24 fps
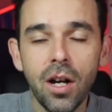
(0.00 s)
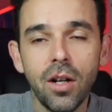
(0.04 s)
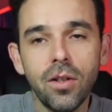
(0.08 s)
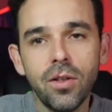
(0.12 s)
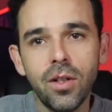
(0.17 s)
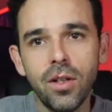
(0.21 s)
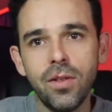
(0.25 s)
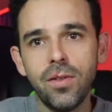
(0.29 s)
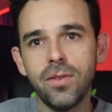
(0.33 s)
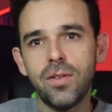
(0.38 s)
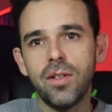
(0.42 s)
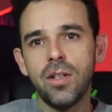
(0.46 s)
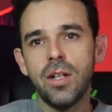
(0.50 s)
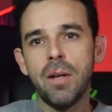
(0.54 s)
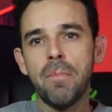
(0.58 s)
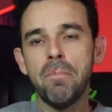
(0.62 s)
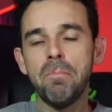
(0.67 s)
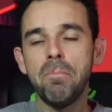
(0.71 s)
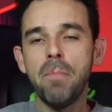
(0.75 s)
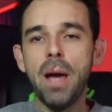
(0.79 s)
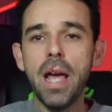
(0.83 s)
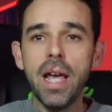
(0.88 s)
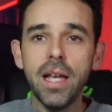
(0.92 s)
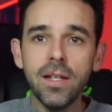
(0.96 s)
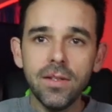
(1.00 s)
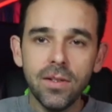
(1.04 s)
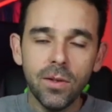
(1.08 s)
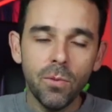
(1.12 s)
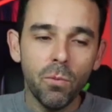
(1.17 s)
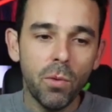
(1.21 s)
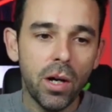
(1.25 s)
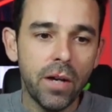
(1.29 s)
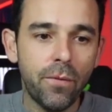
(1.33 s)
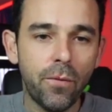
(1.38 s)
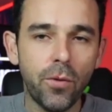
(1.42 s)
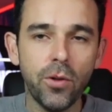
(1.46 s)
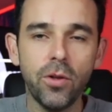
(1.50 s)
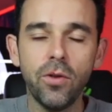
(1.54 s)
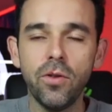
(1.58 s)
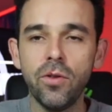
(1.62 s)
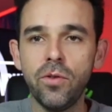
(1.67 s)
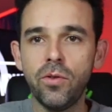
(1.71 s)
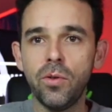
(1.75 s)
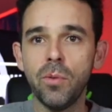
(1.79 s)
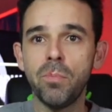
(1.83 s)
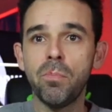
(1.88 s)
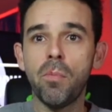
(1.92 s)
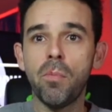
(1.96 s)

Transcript: This is an amazing way for you to